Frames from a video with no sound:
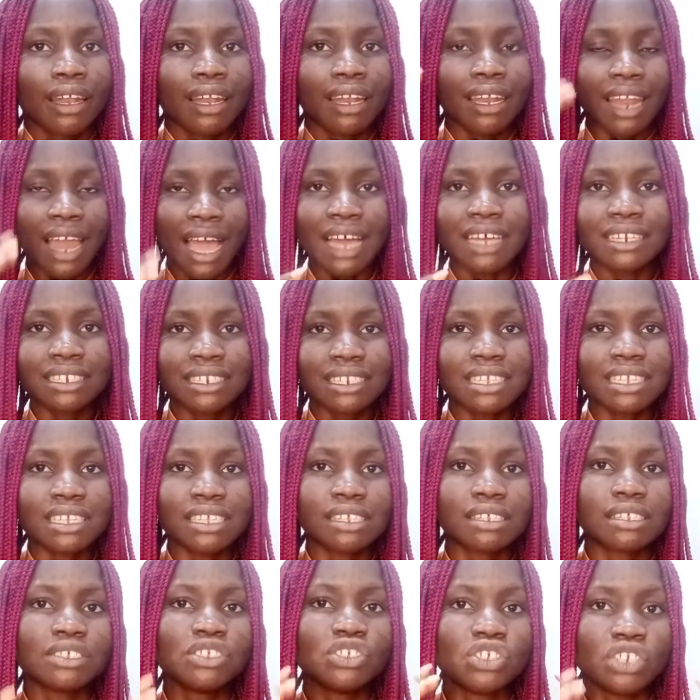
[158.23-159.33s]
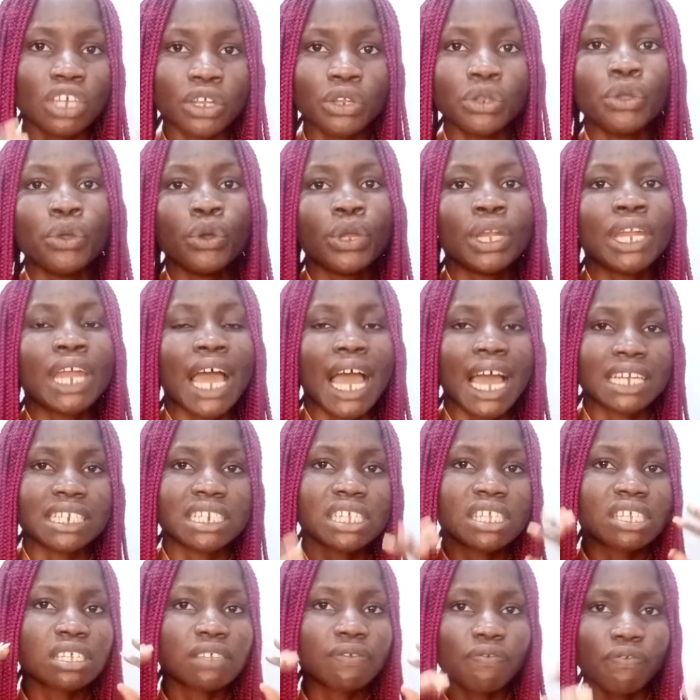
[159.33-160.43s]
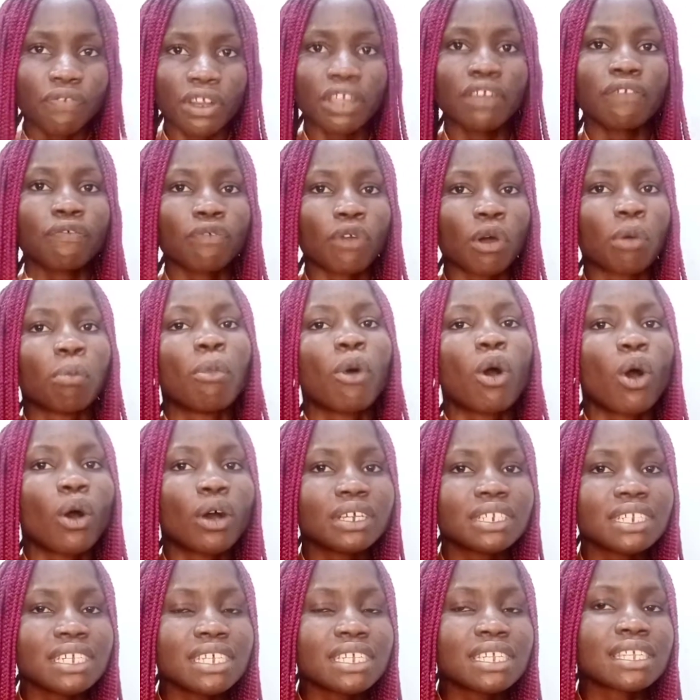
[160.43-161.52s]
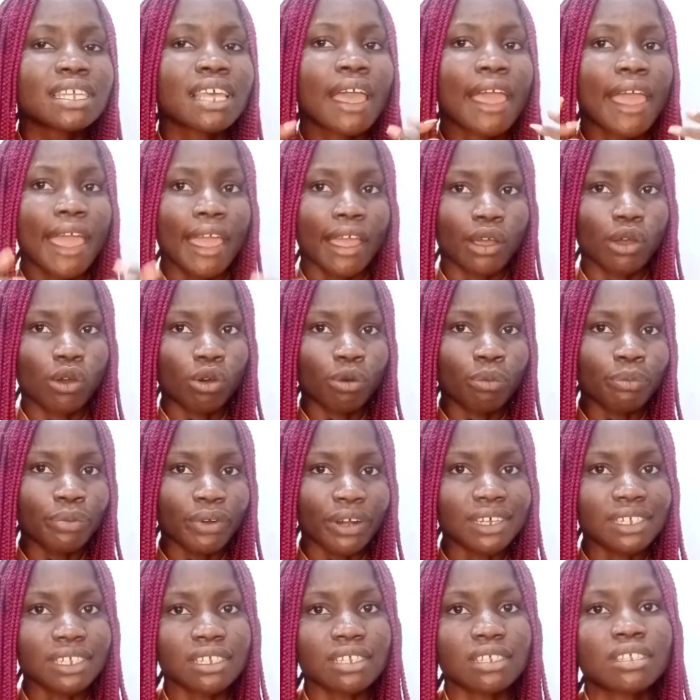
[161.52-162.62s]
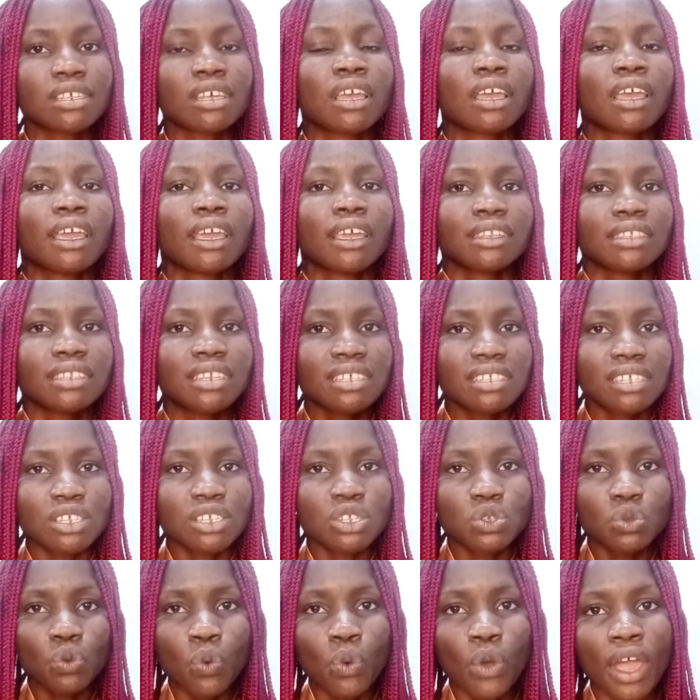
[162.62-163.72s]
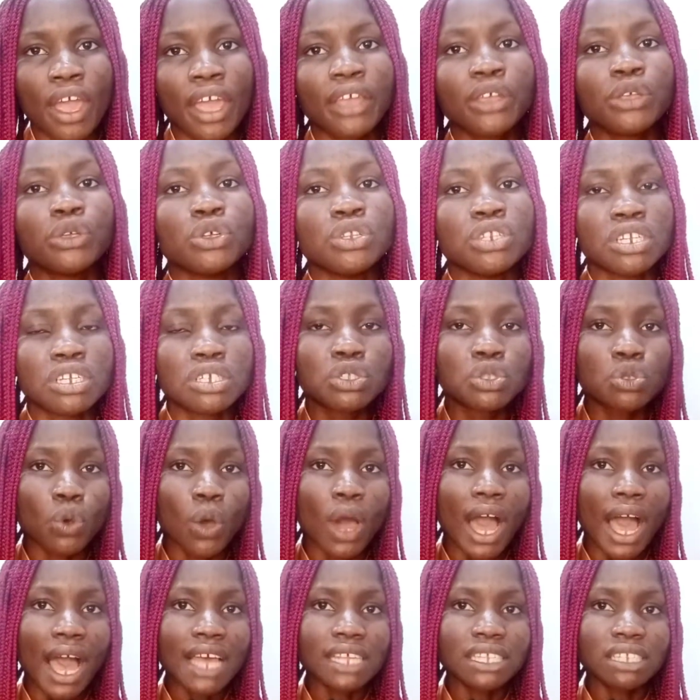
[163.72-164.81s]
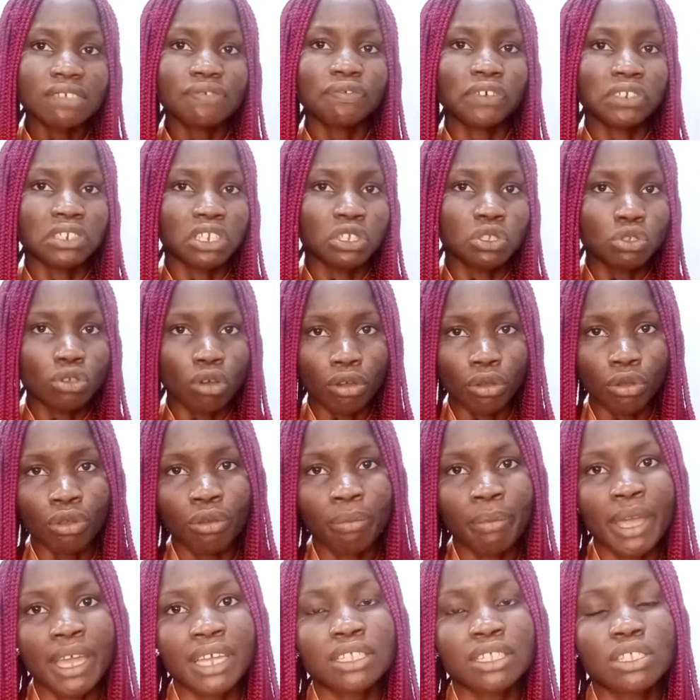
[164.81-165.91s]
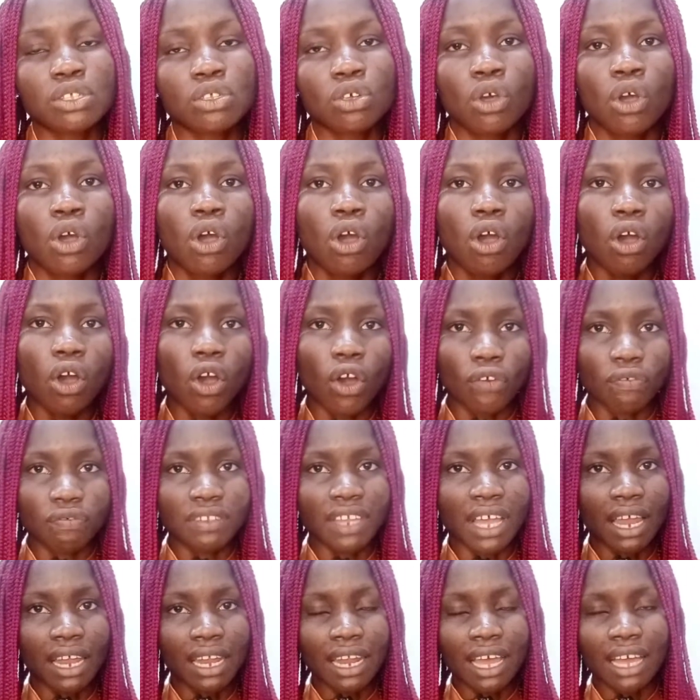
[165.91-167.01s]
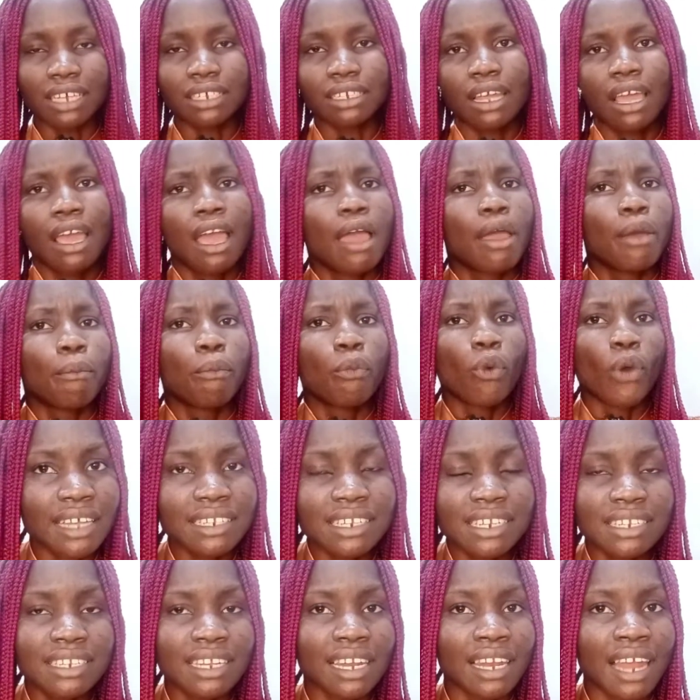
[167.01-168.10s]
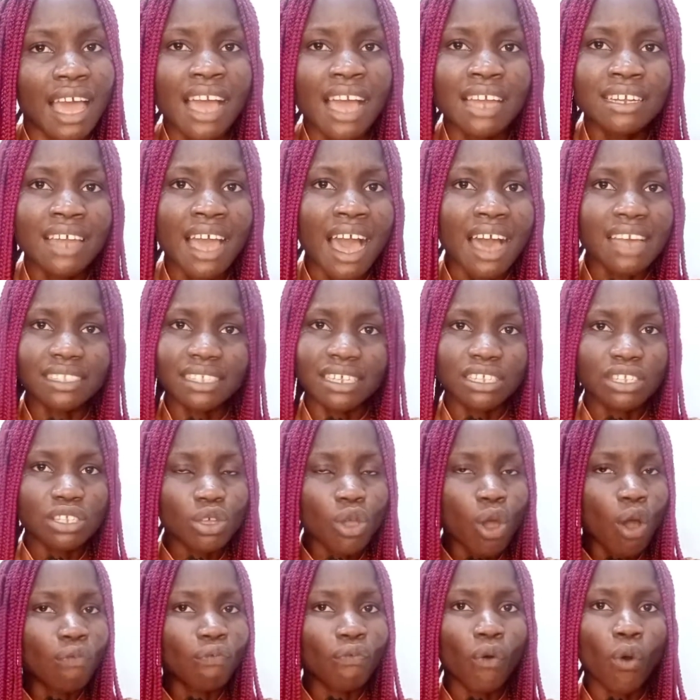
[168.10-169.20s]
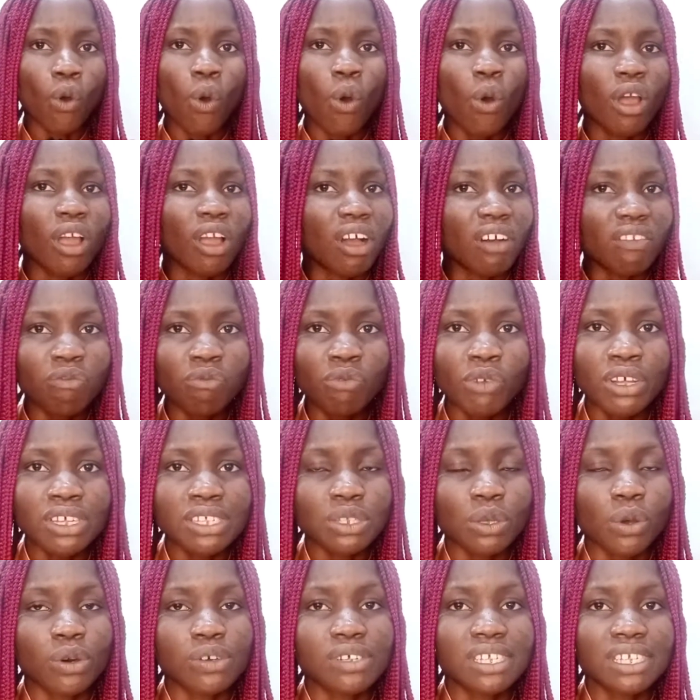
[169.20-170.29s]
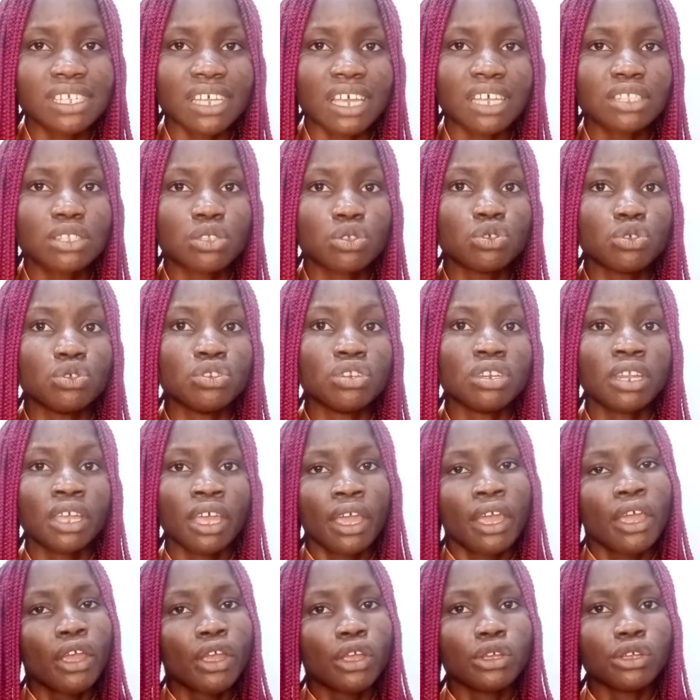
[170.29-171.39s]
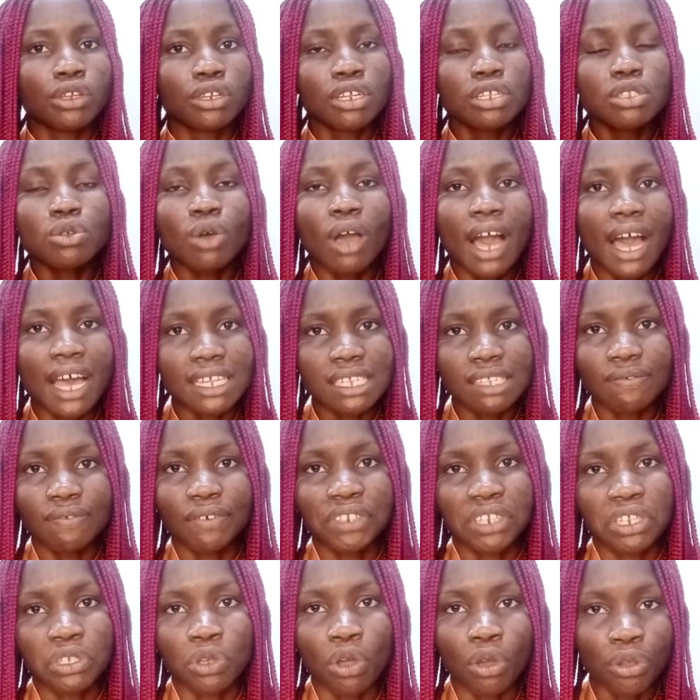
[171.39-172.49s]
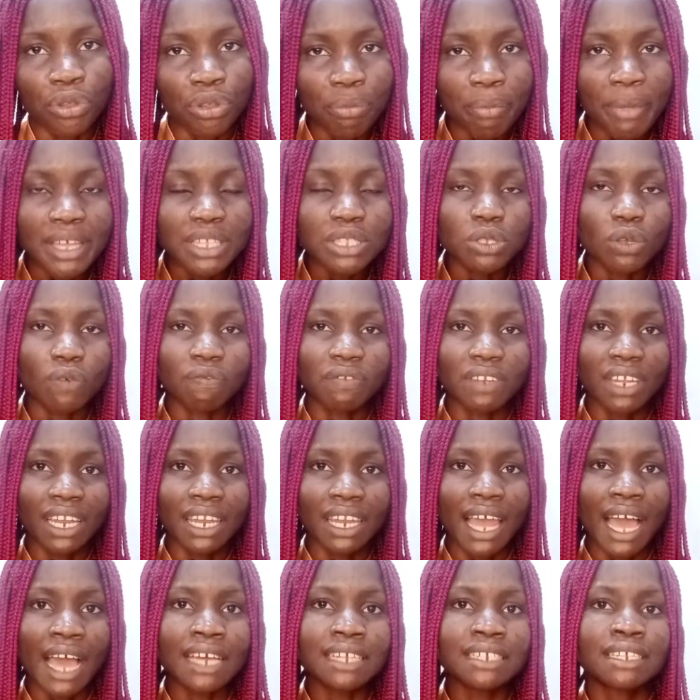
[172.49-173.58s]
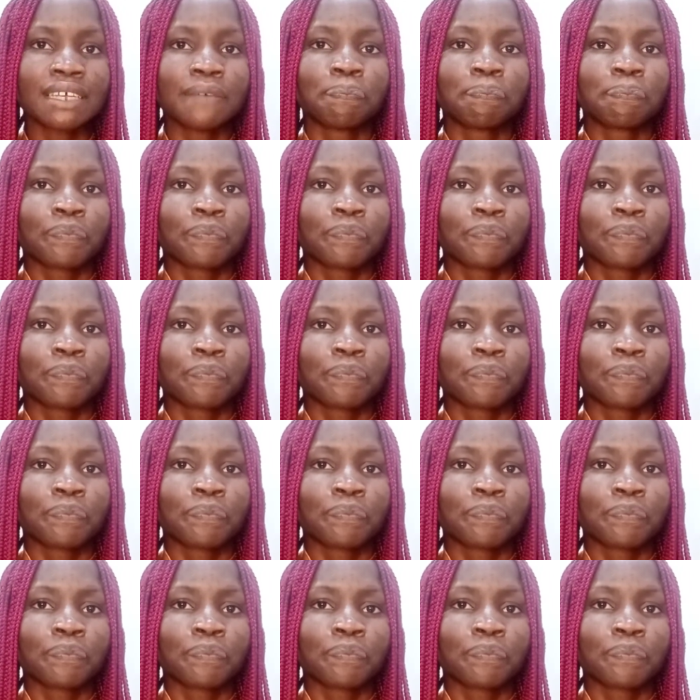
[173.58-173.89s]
land is genuine and is free from all these encumbrances. This is where you need to ask for the documents of that land. That the land has a CFO, governor's consent, you need to ask for the documents of the land.